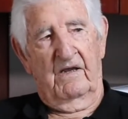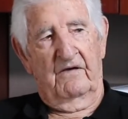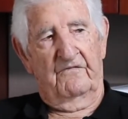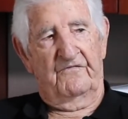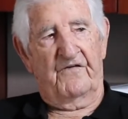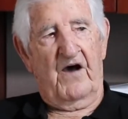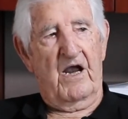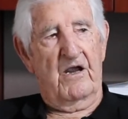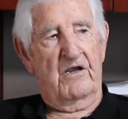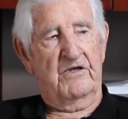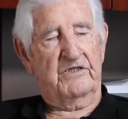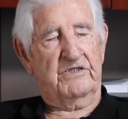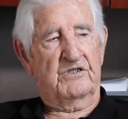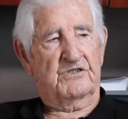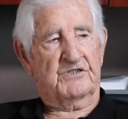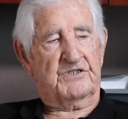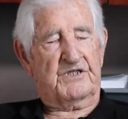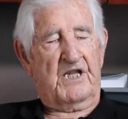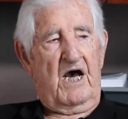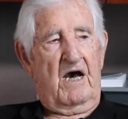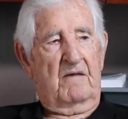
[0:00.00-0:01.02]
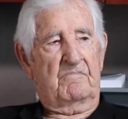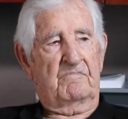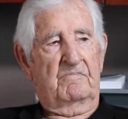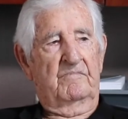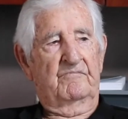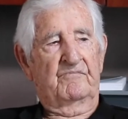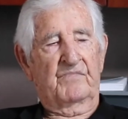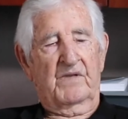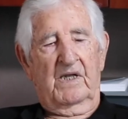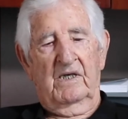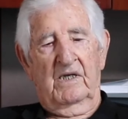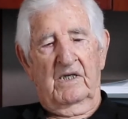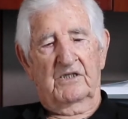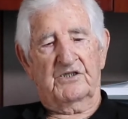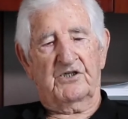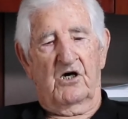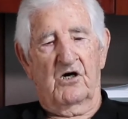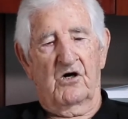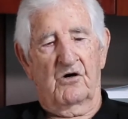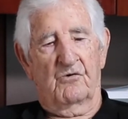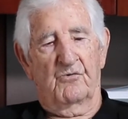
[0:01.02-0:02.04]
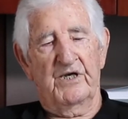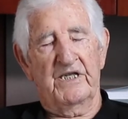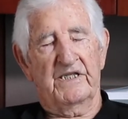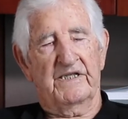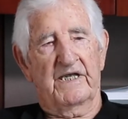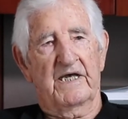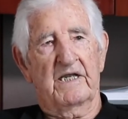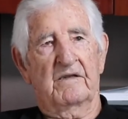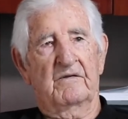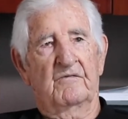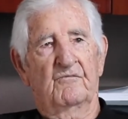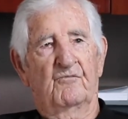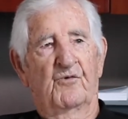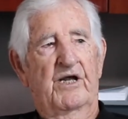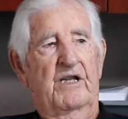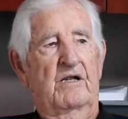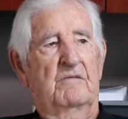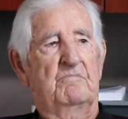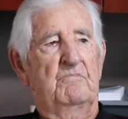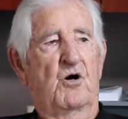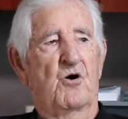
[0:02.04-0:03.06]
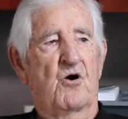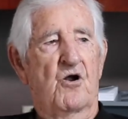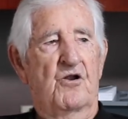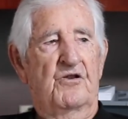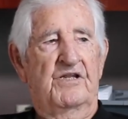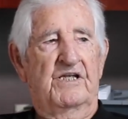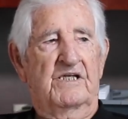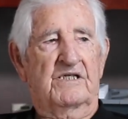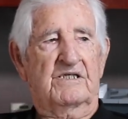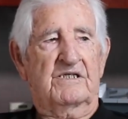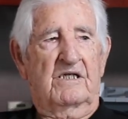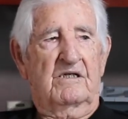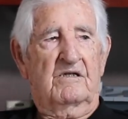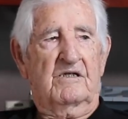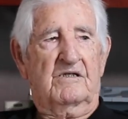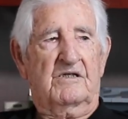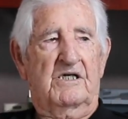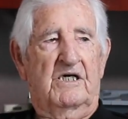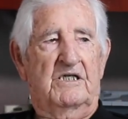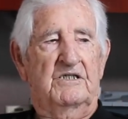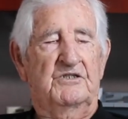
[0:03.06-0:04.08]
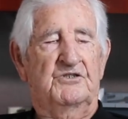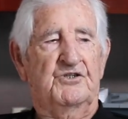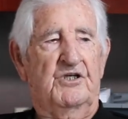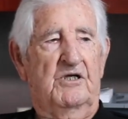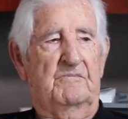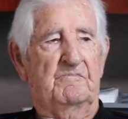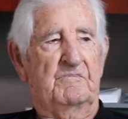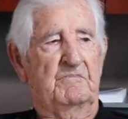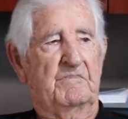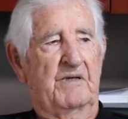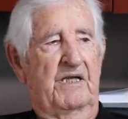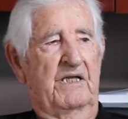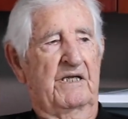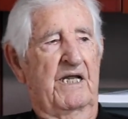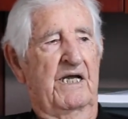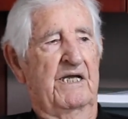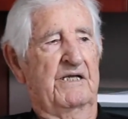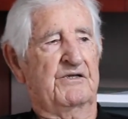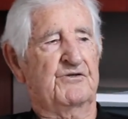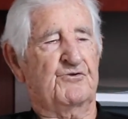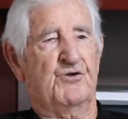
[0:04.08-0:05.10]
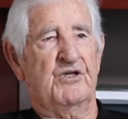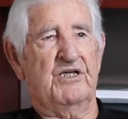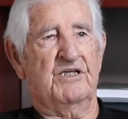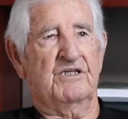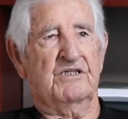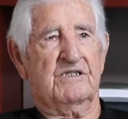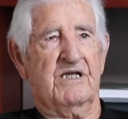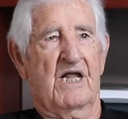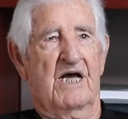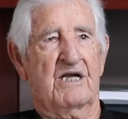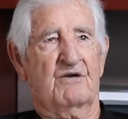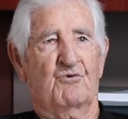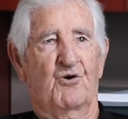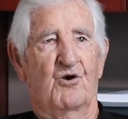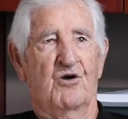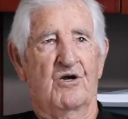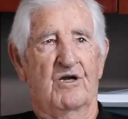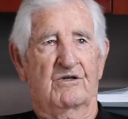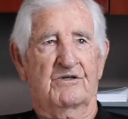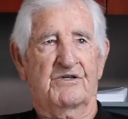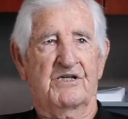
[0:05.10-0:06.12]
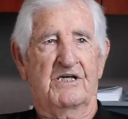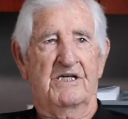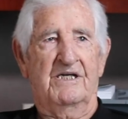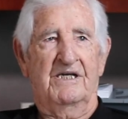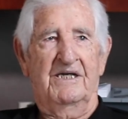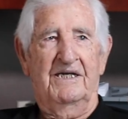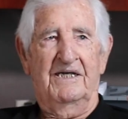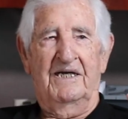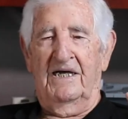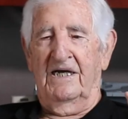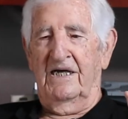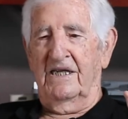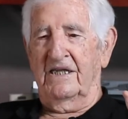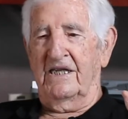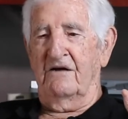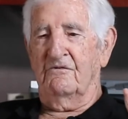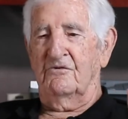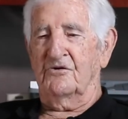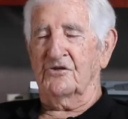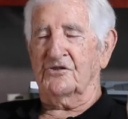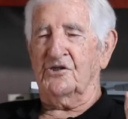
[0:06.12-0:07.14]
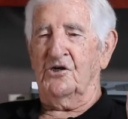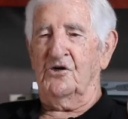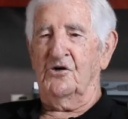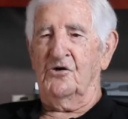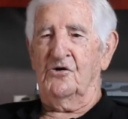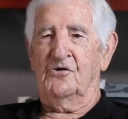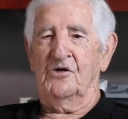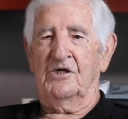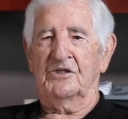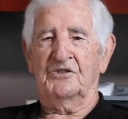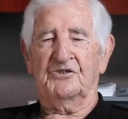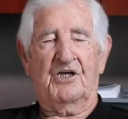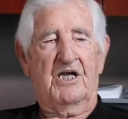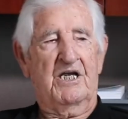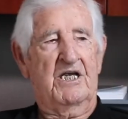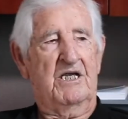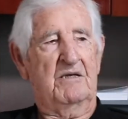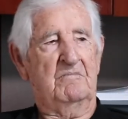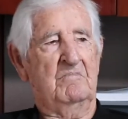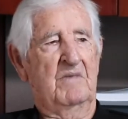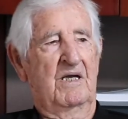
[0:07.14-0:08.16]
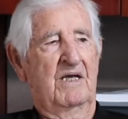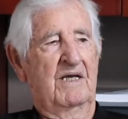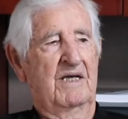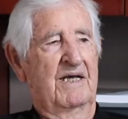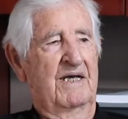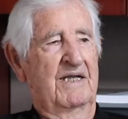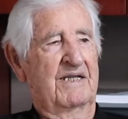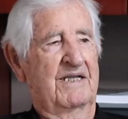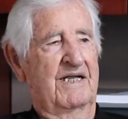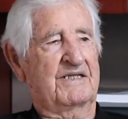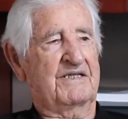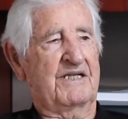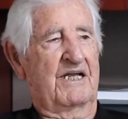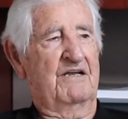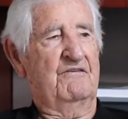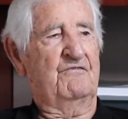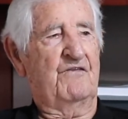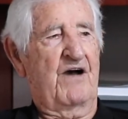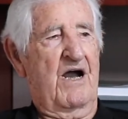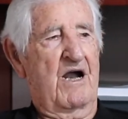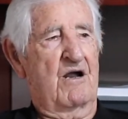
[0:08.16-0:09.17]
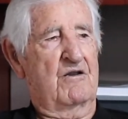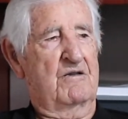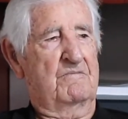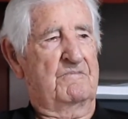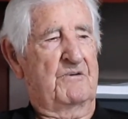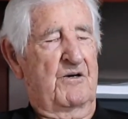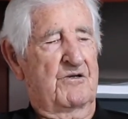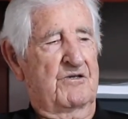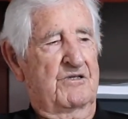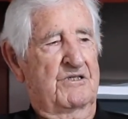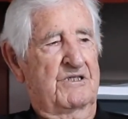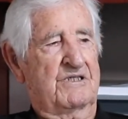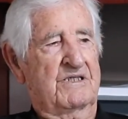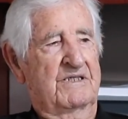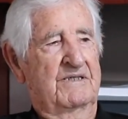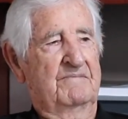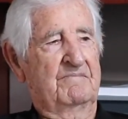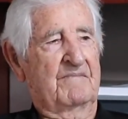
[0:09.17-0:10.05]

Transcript: firing to stop. So we then went aboard this little gunship, and they treated us like royalty. They were so ashamed that they fired upon us.